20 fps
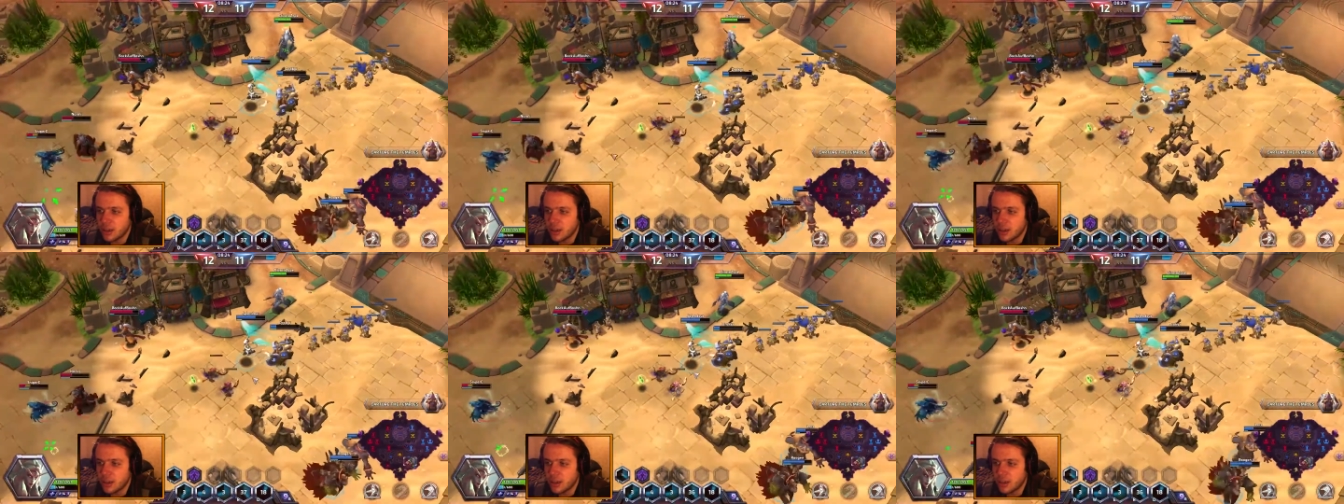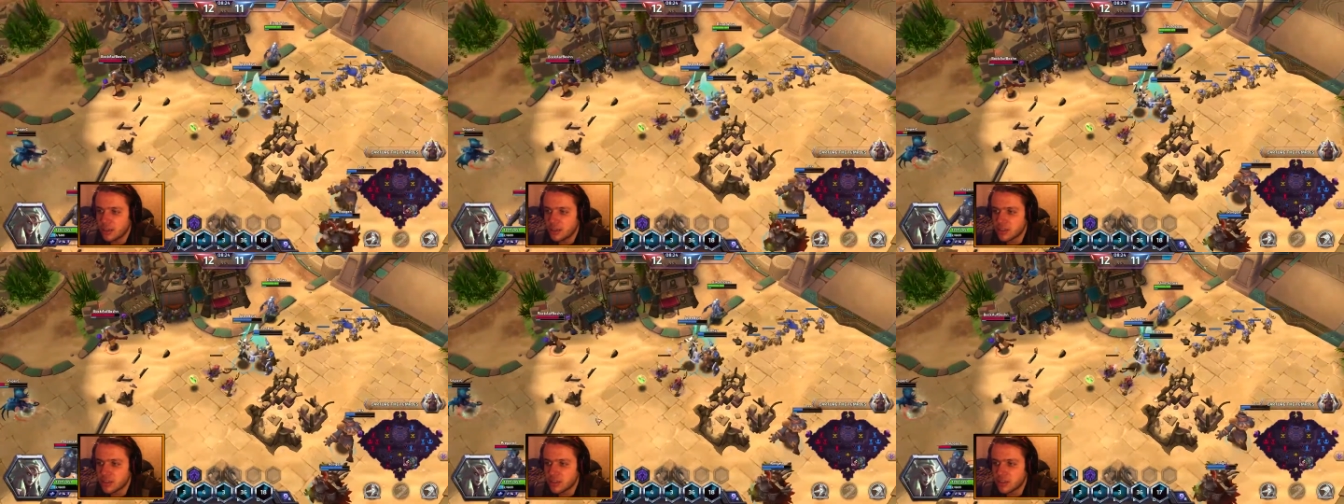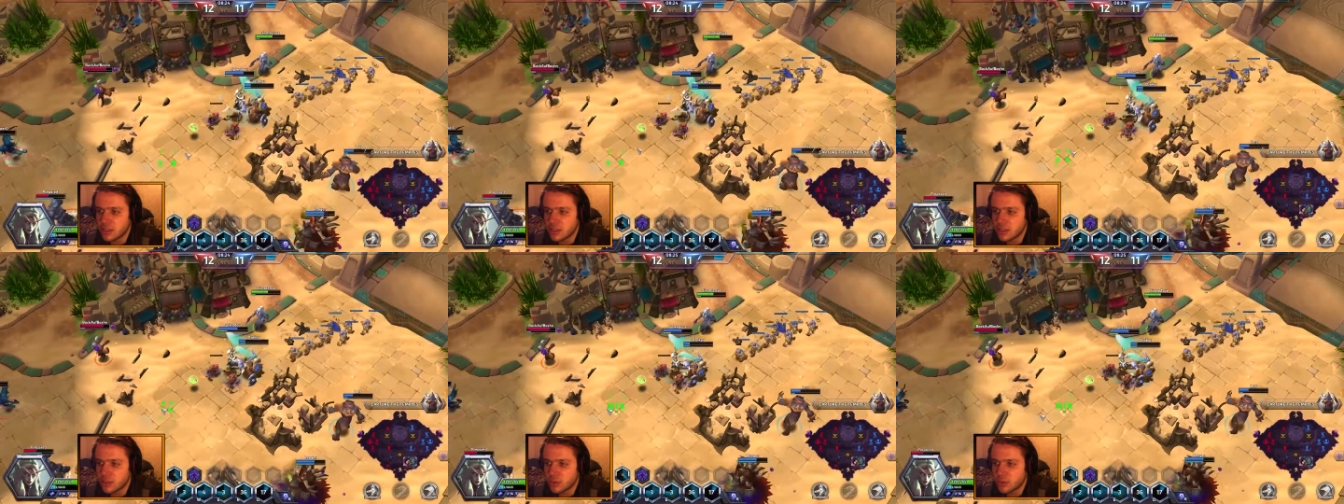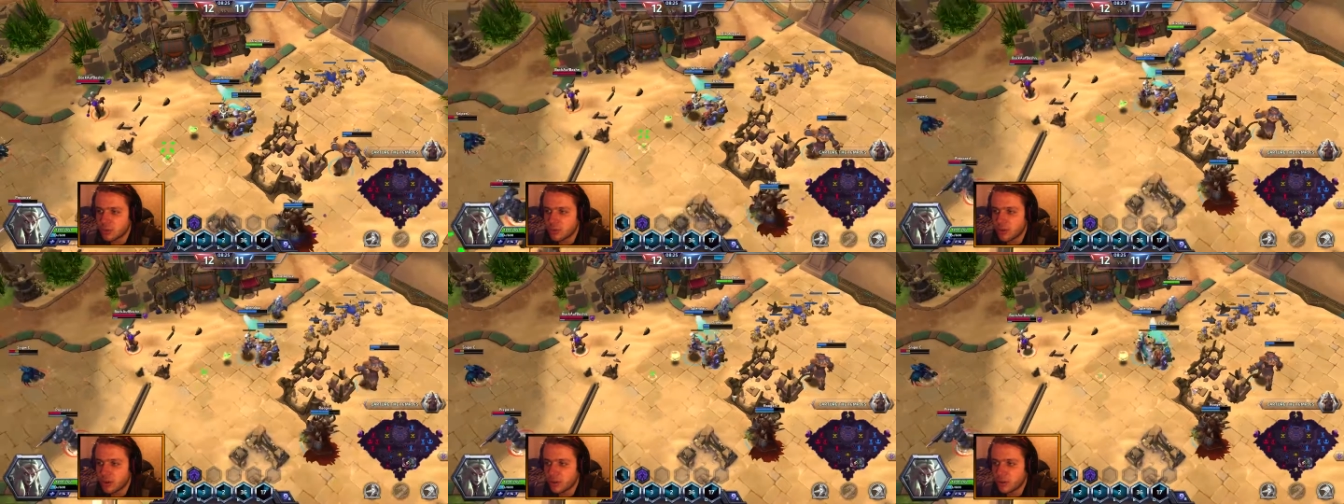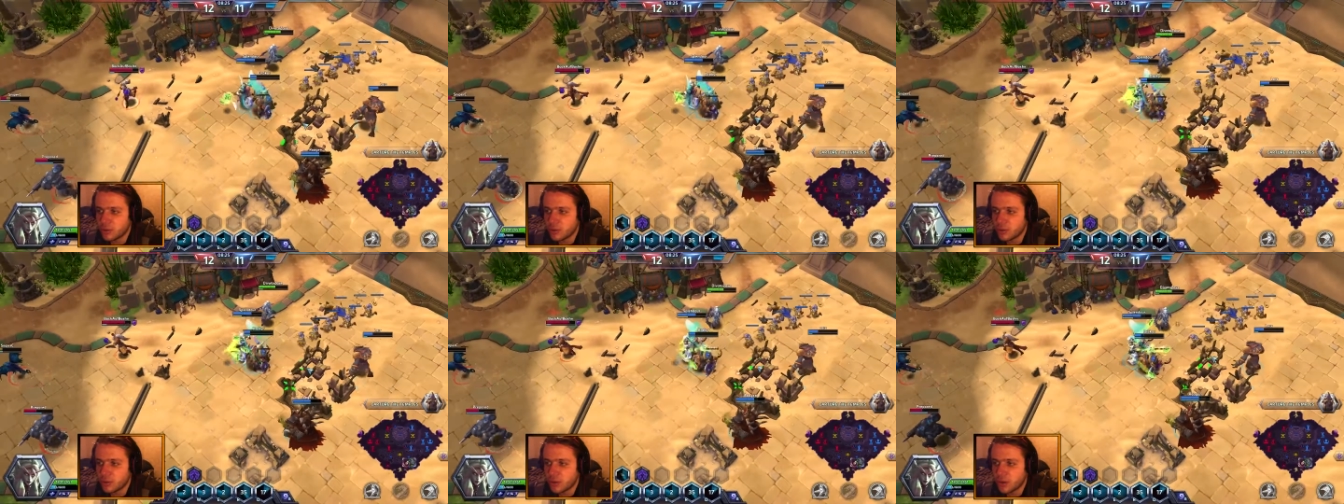Uh, this doesn't look very
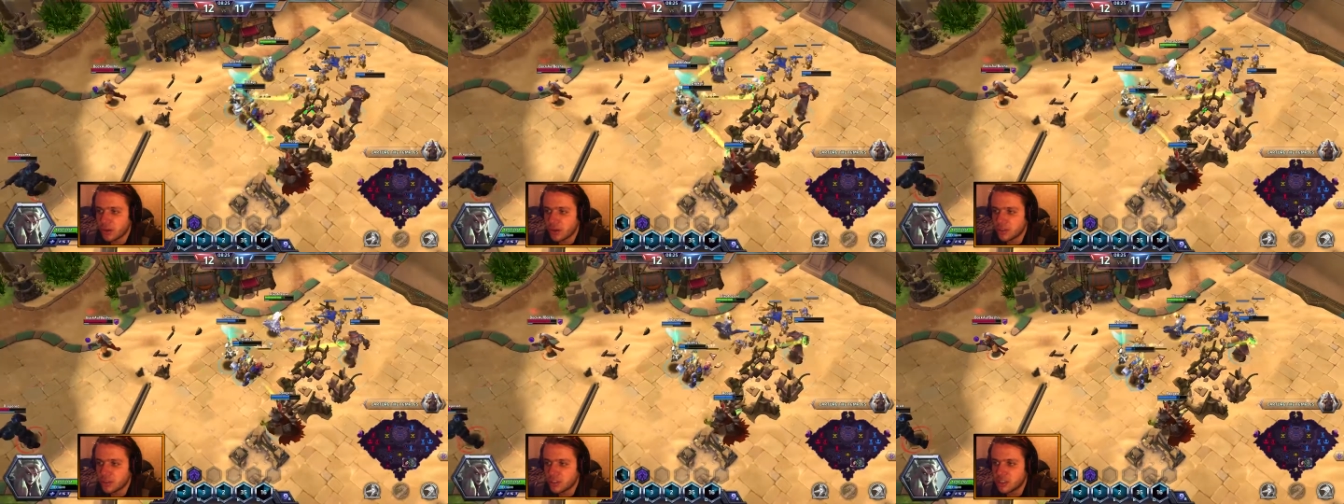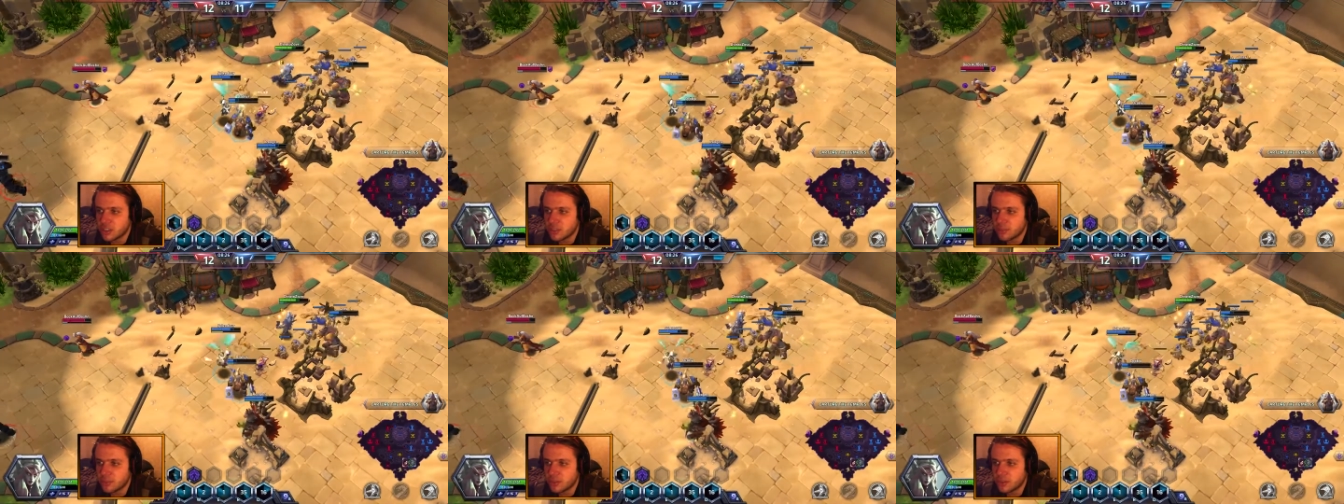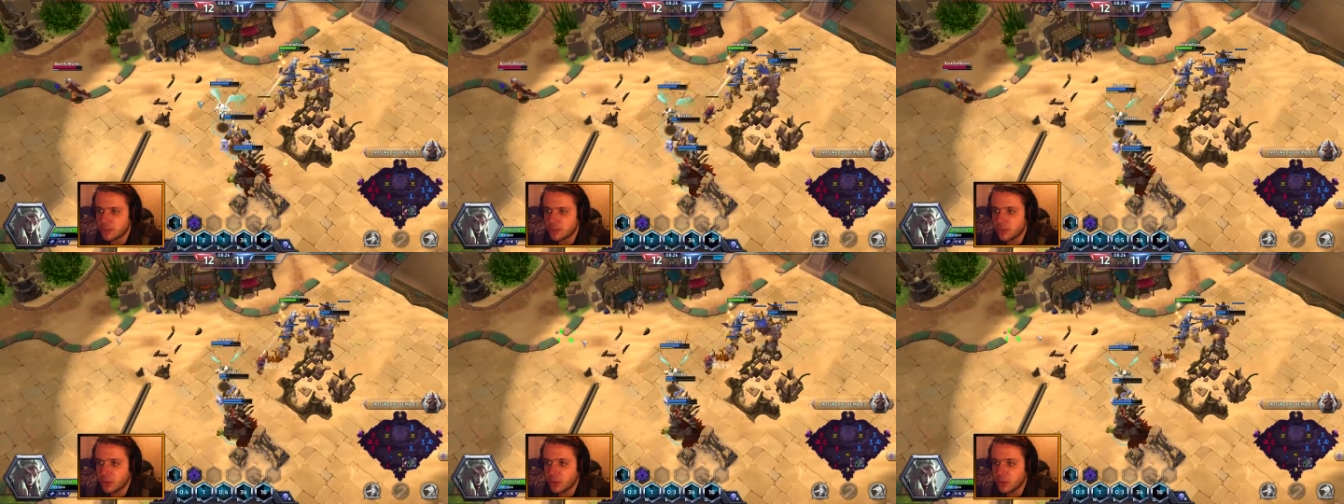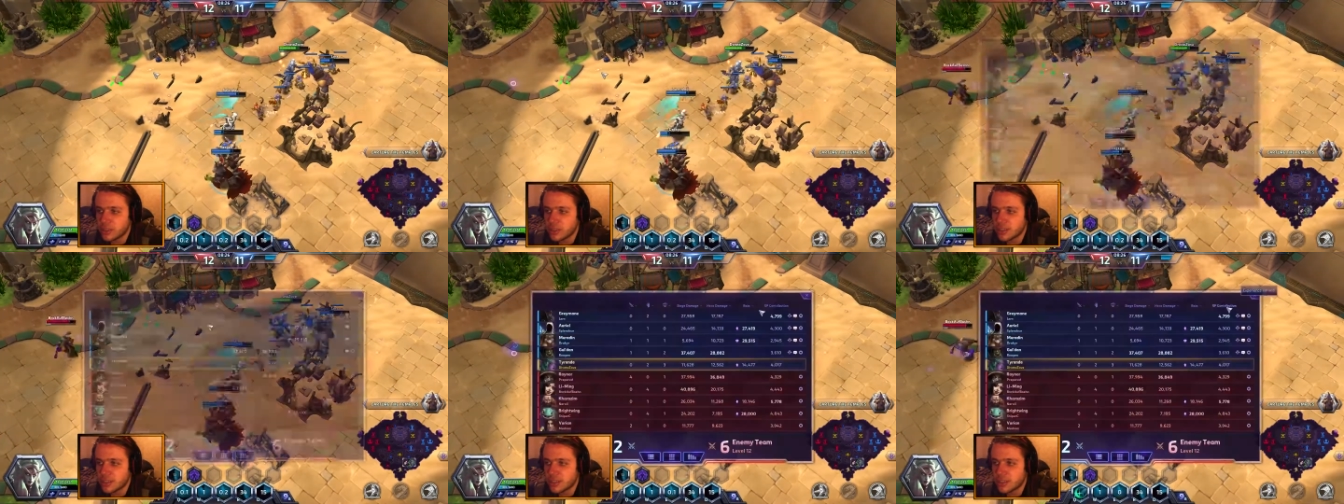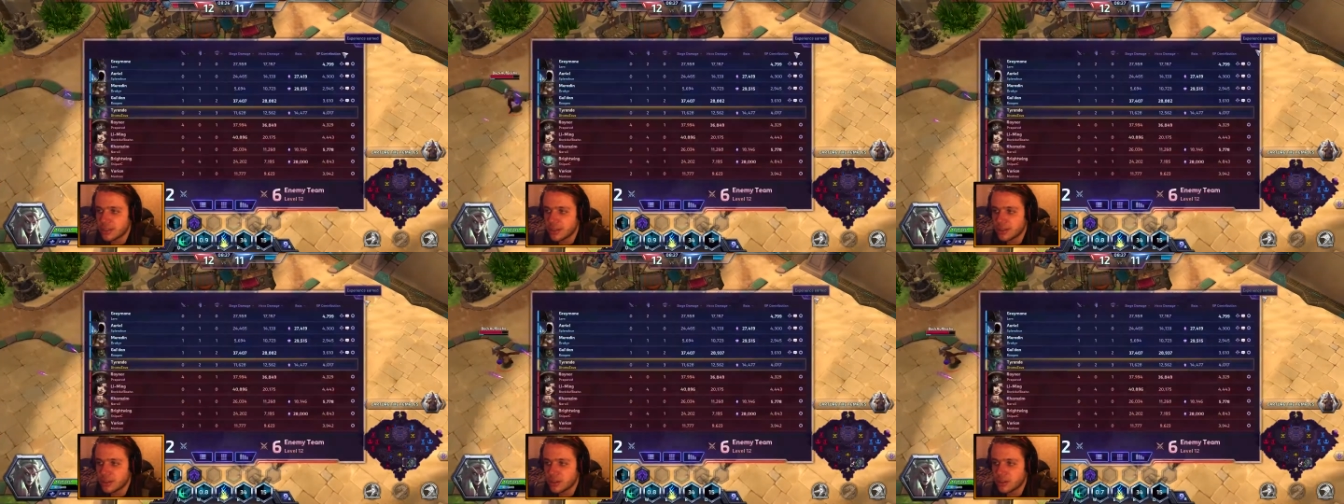good for our team, but no one is
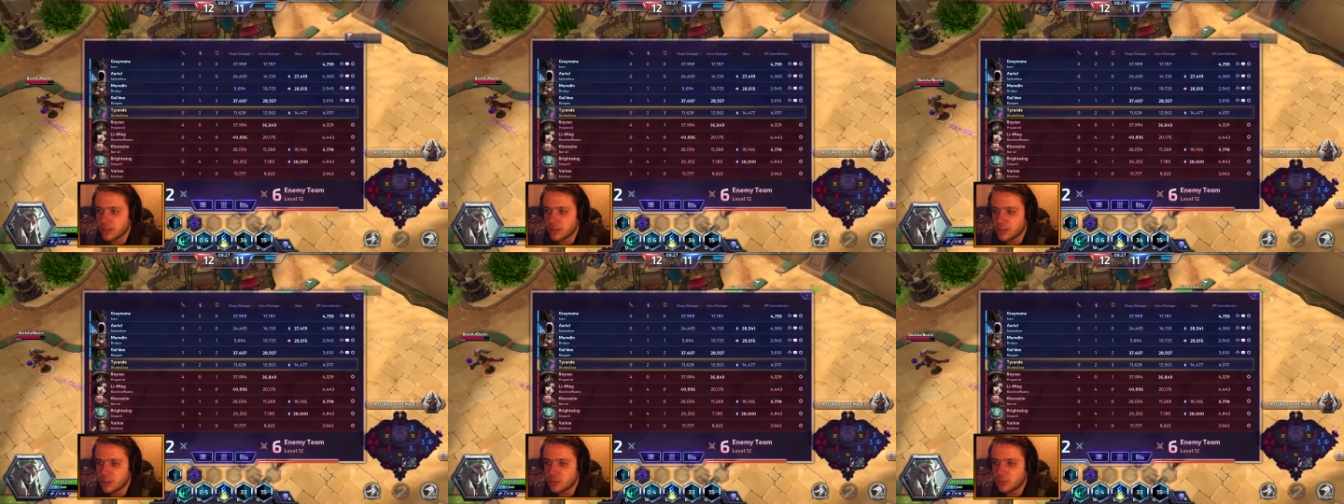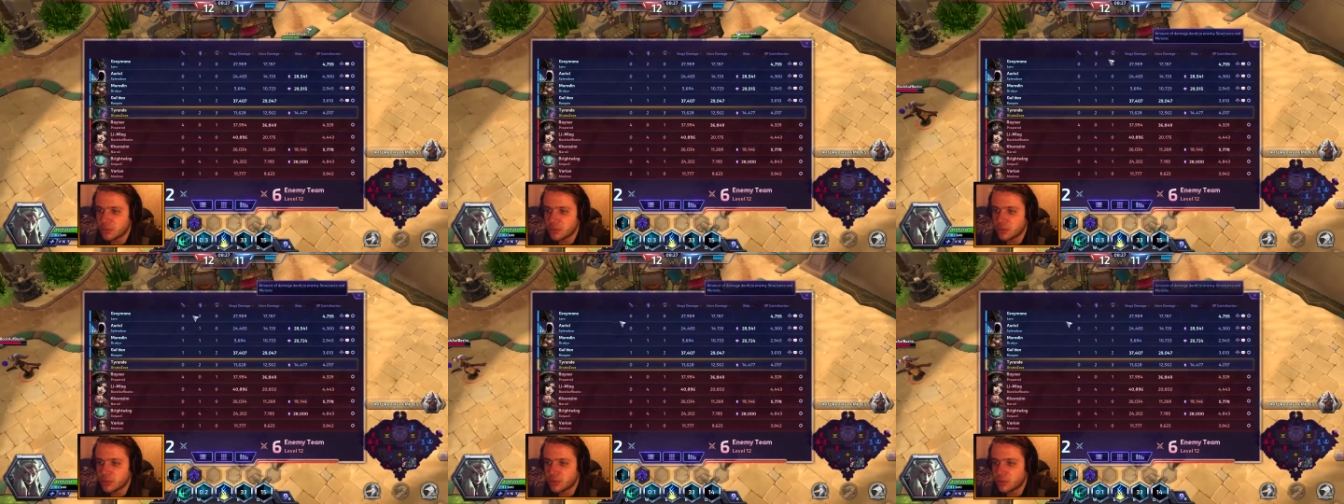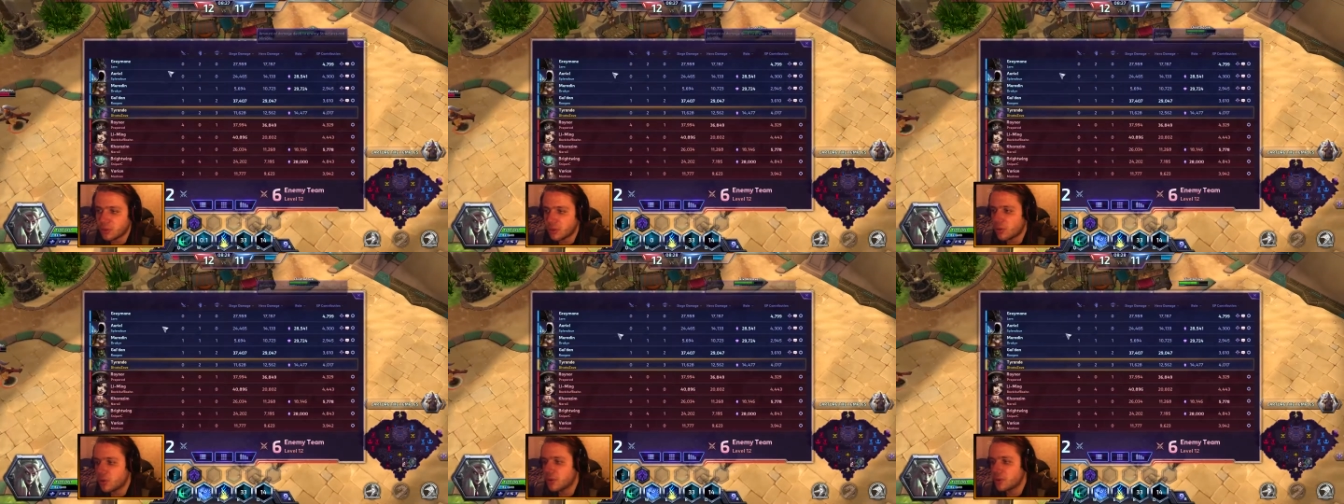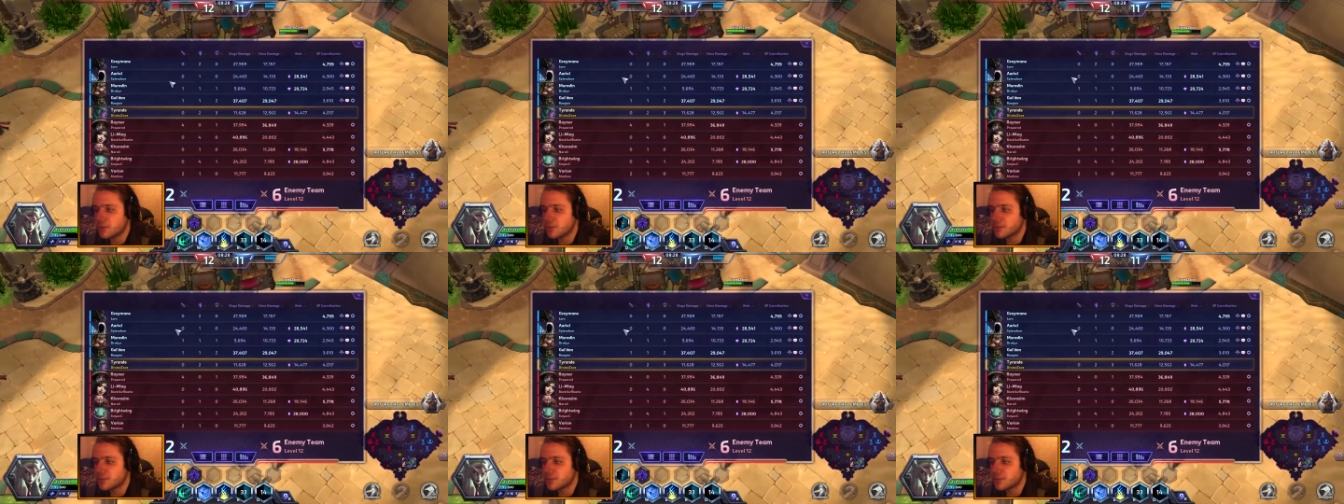dead, so that's pretty cool.